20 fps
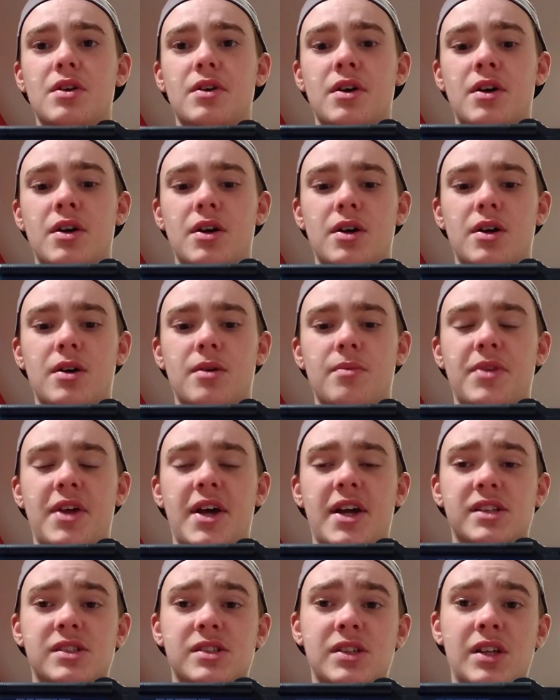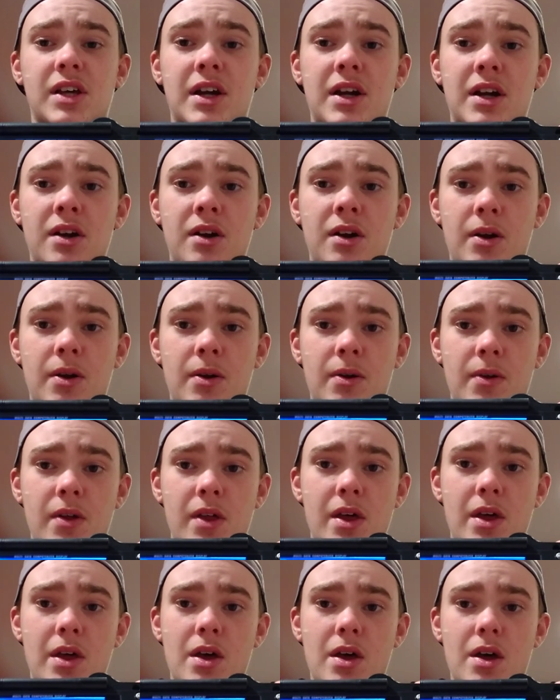WPL. That's there.
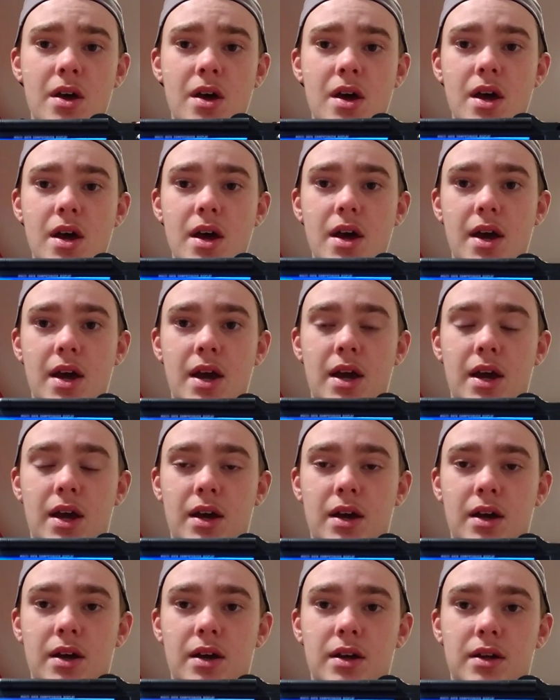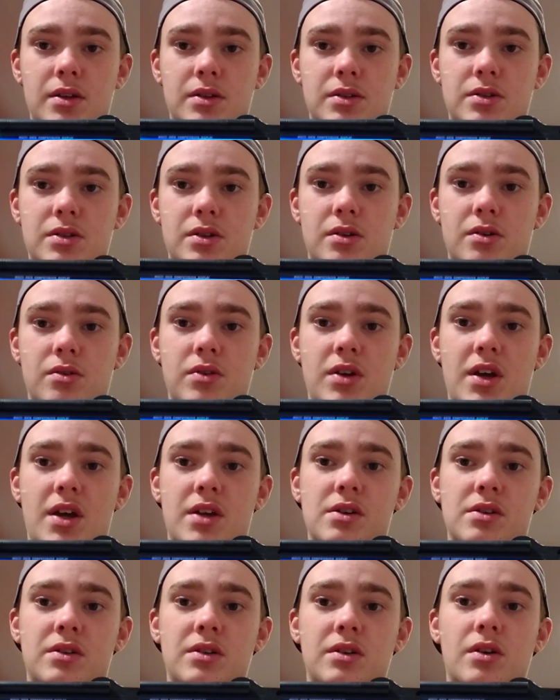And so yeah,
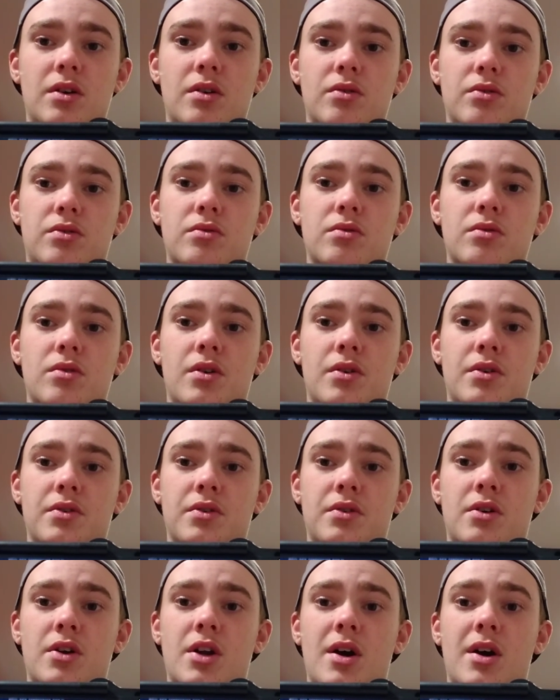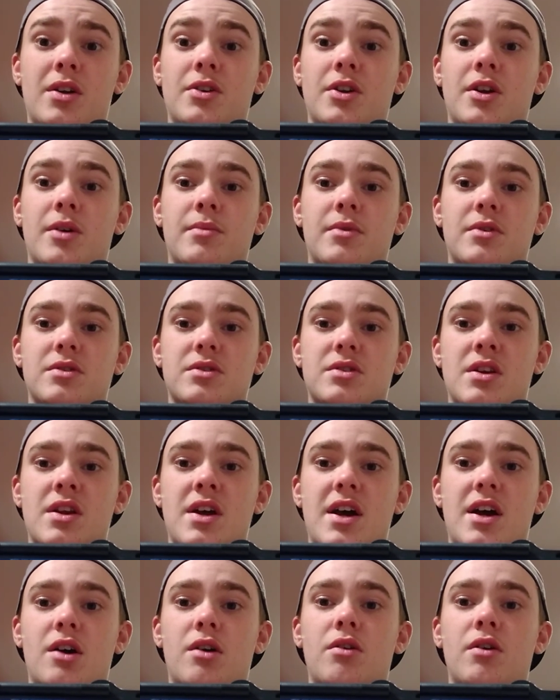you can go through all your model numbers.
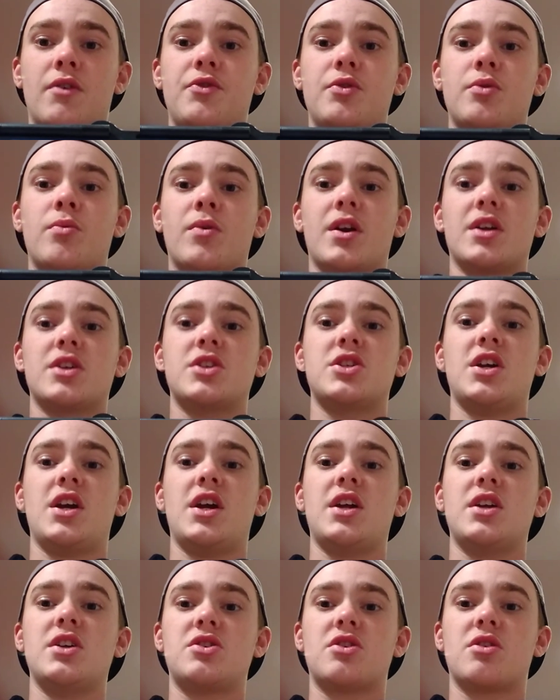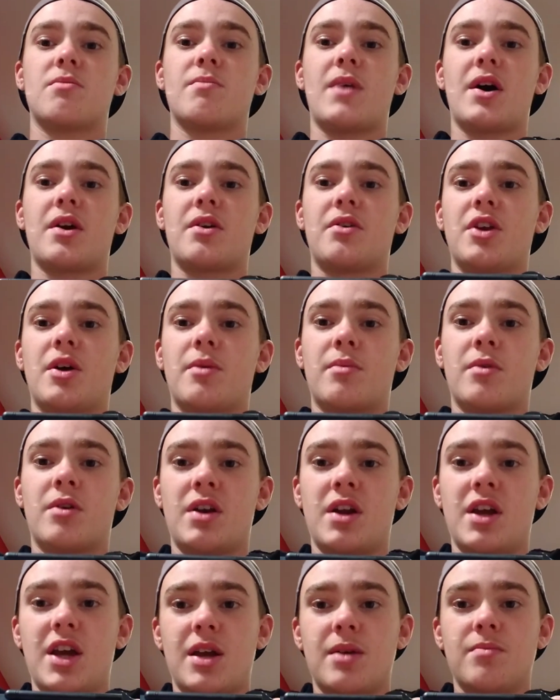Now, if you want to change your model number
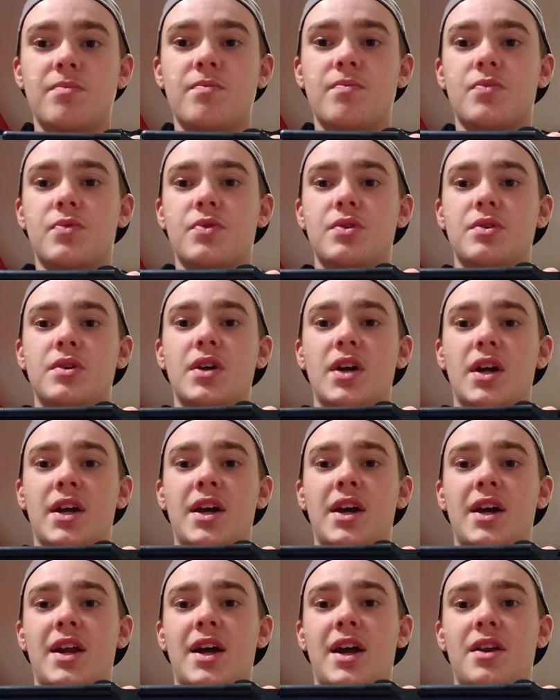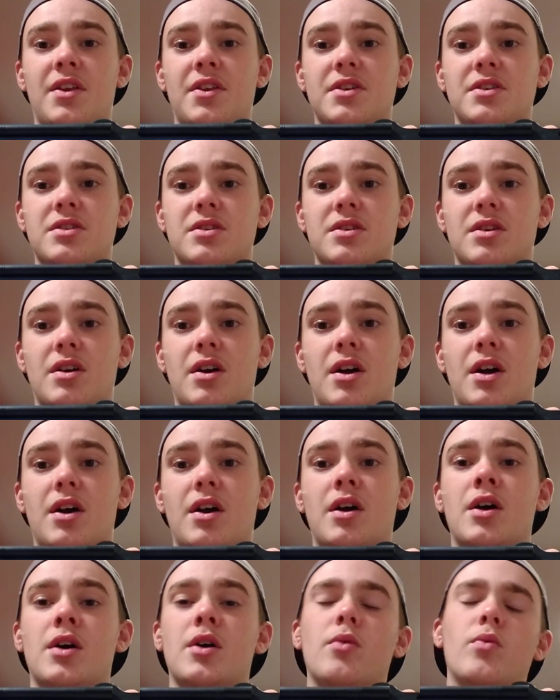name, you got to get out of this.
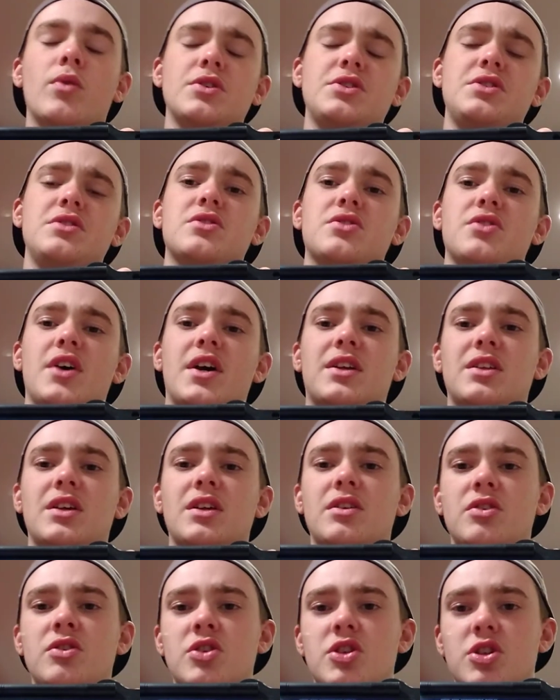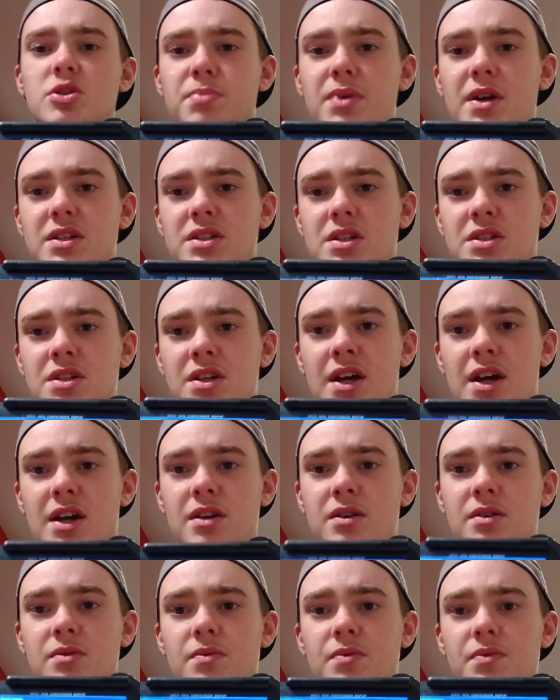Once you select it, you just press this
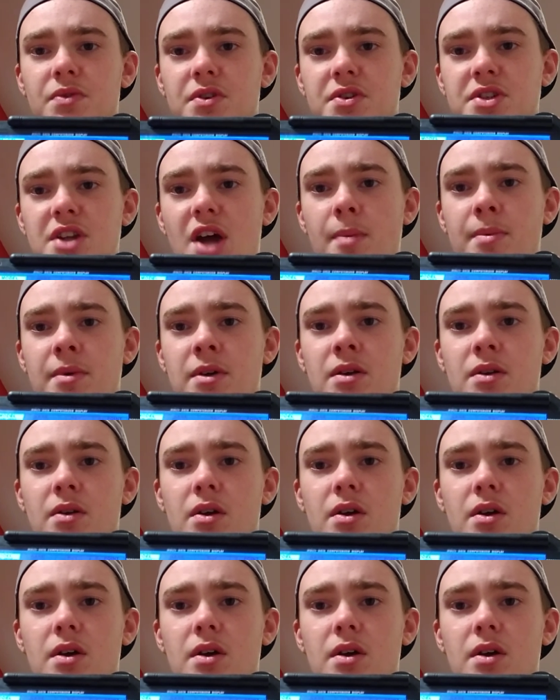again to stop it.